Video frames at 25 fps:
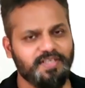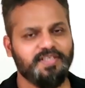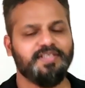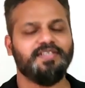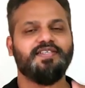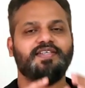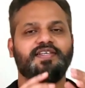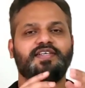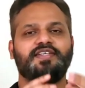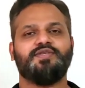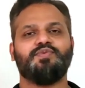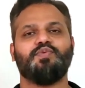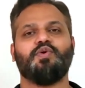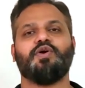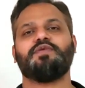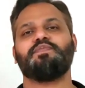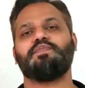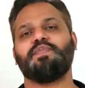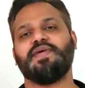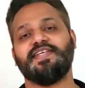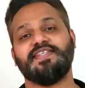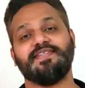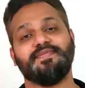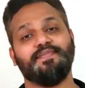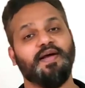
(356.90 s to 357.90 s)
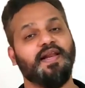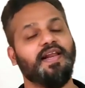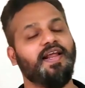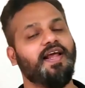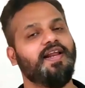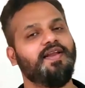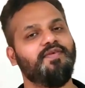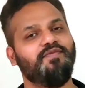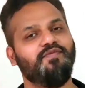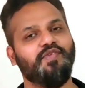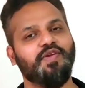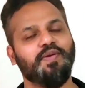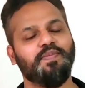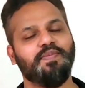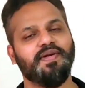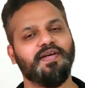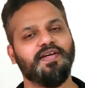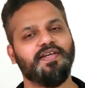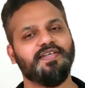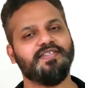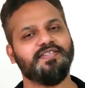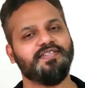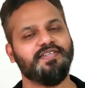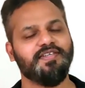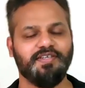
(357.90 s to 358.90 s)
This is what makes Malayalam film
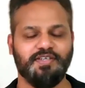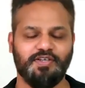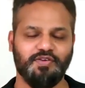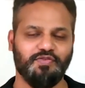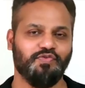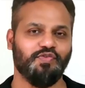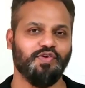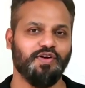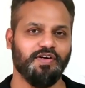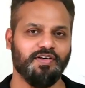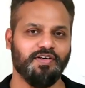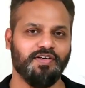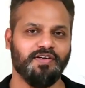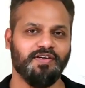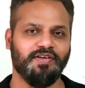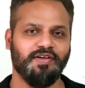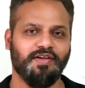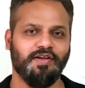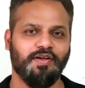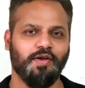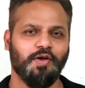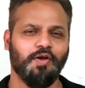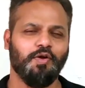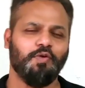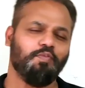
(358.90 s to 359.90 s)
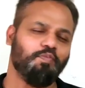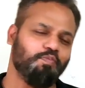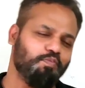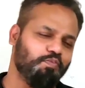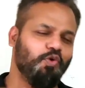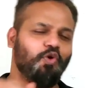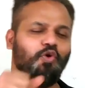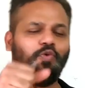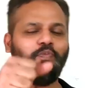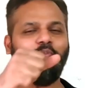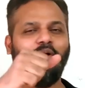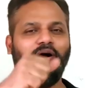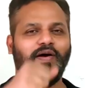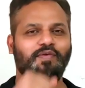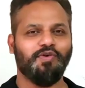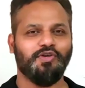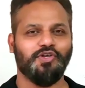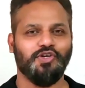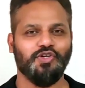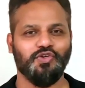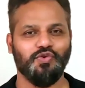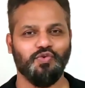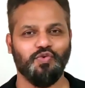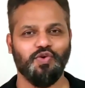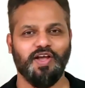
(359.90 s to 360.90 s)
industry different. More power
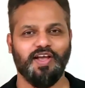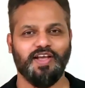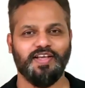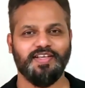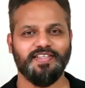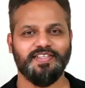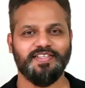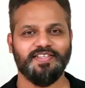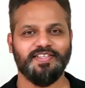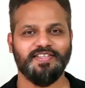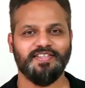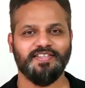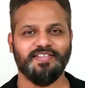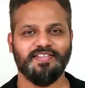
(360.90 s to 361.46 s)
to you guys.